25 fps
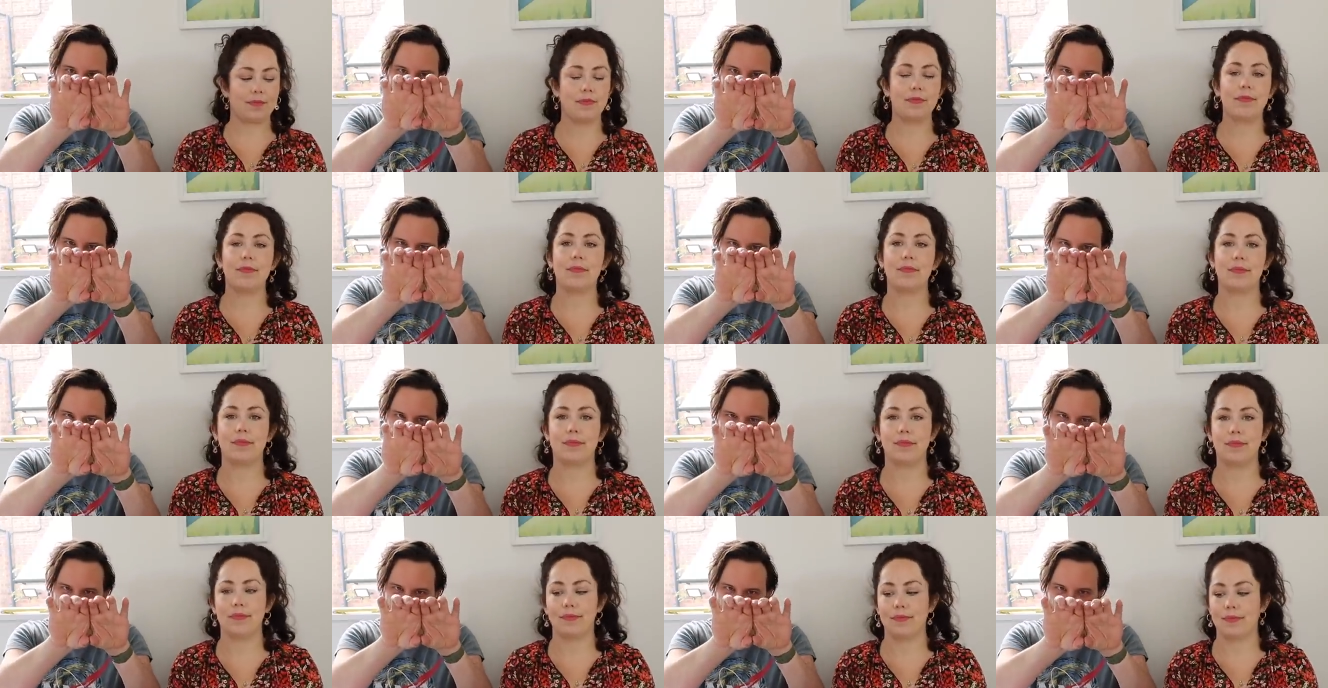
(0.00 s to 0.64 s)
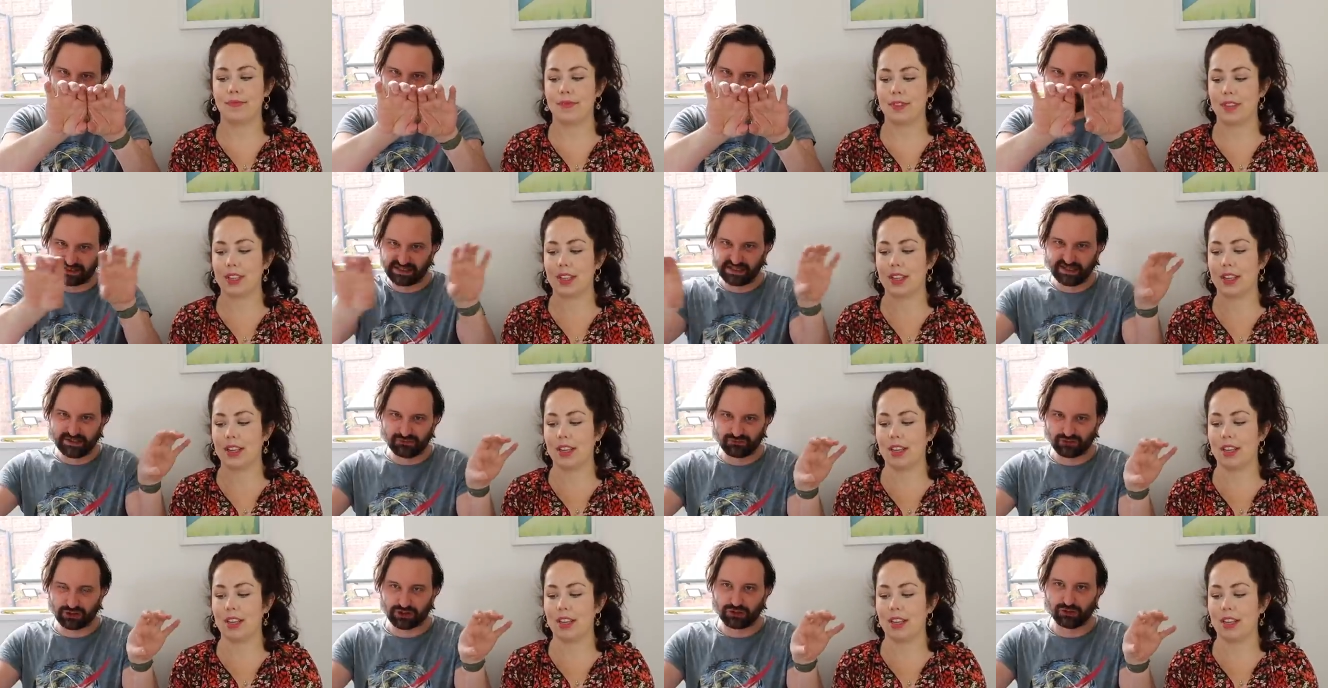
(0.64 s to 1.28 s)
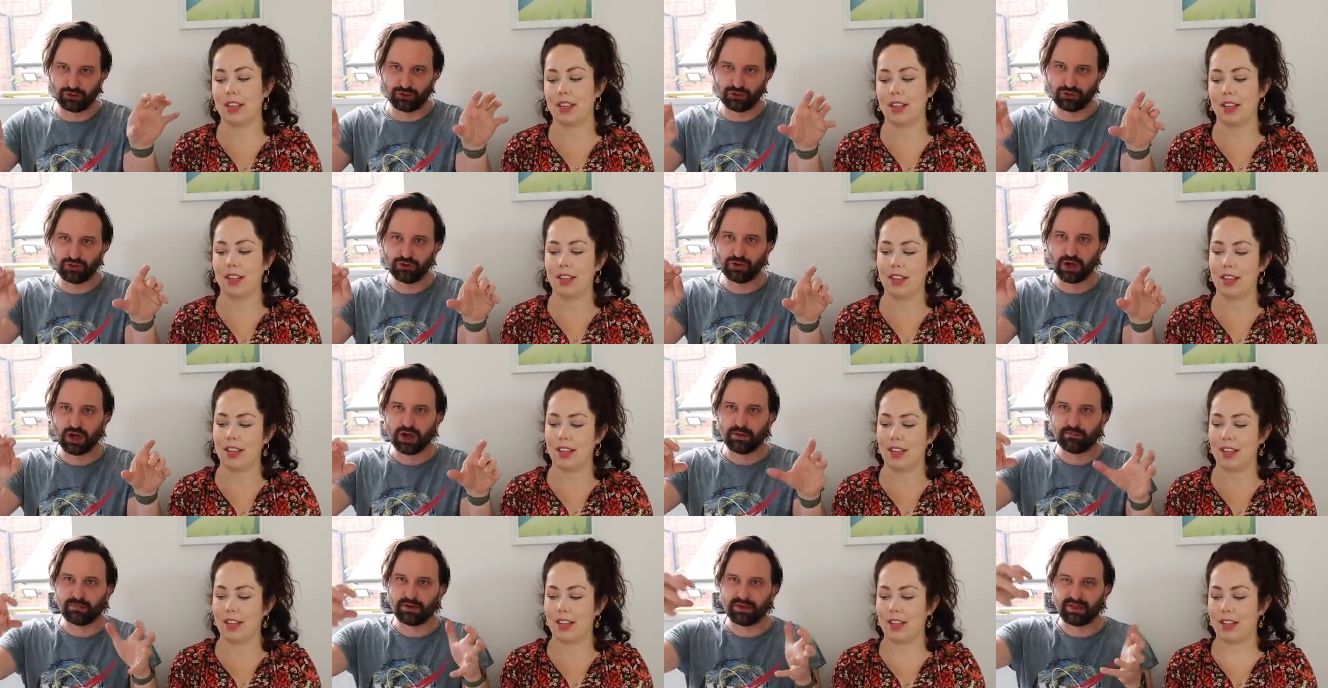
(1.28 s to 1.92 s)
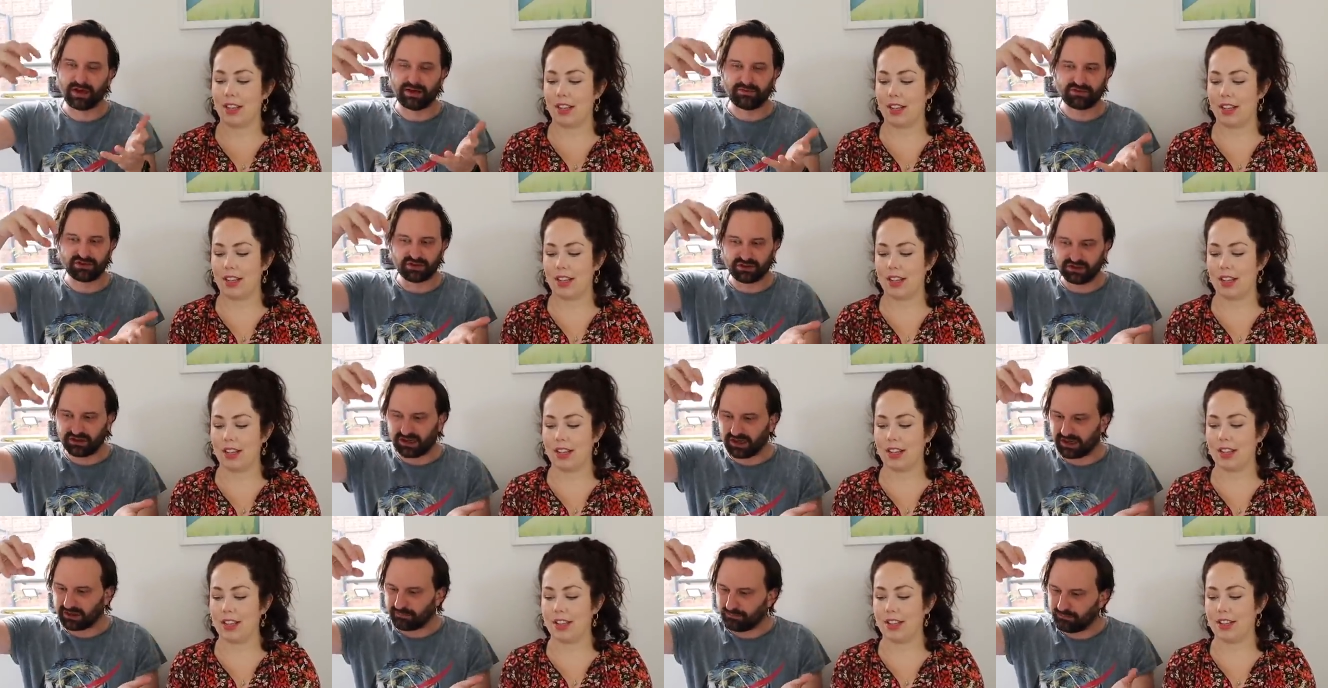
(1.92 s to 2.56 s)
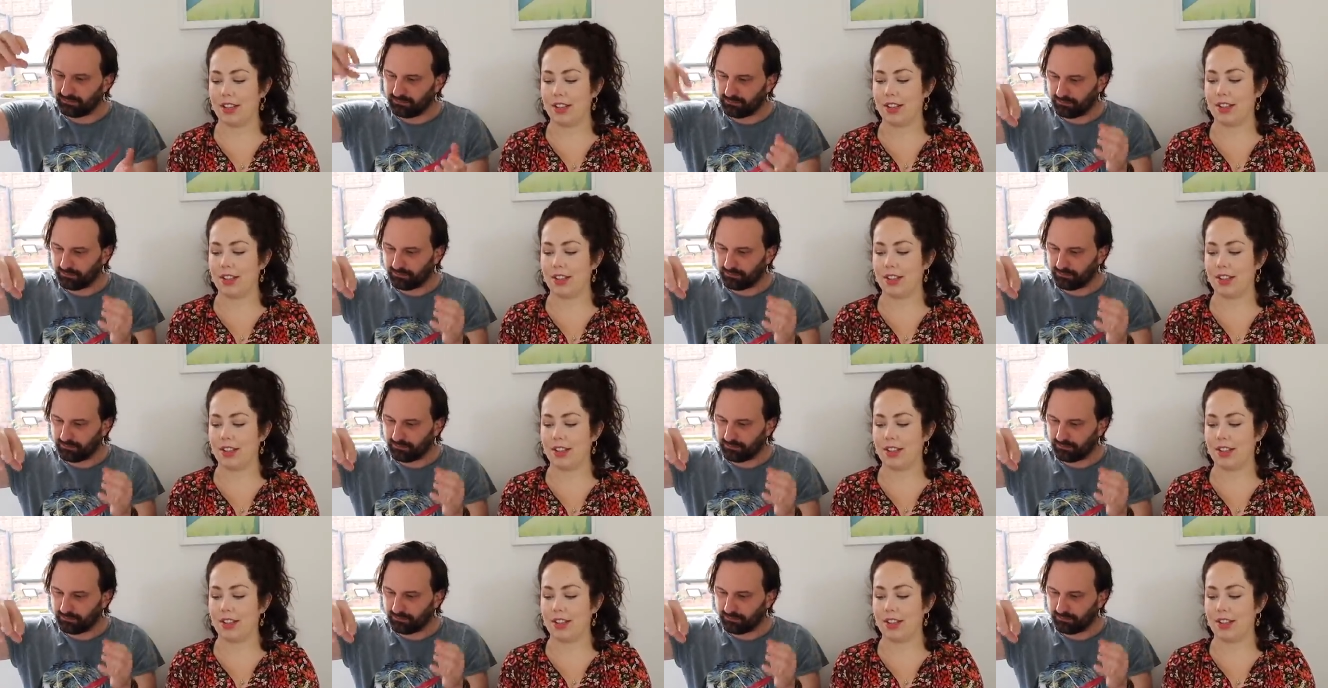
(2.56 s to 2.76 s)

Speaker 1: they are cylindrical, but they've got like